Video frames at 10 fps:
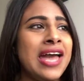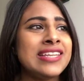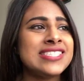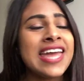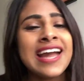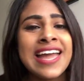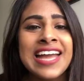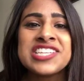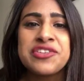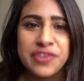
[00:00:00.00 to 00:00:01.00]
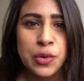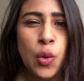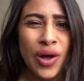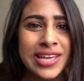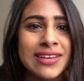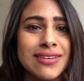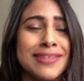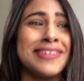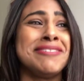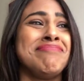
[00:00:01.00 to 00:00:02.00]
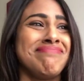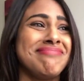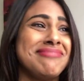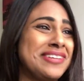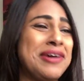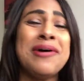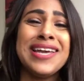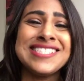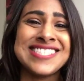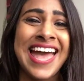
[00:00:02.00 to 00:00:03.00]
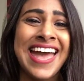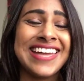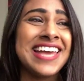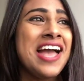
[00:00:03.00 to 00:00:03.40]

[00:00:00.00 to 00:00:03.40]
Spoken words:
Today, I actually feel quite sad.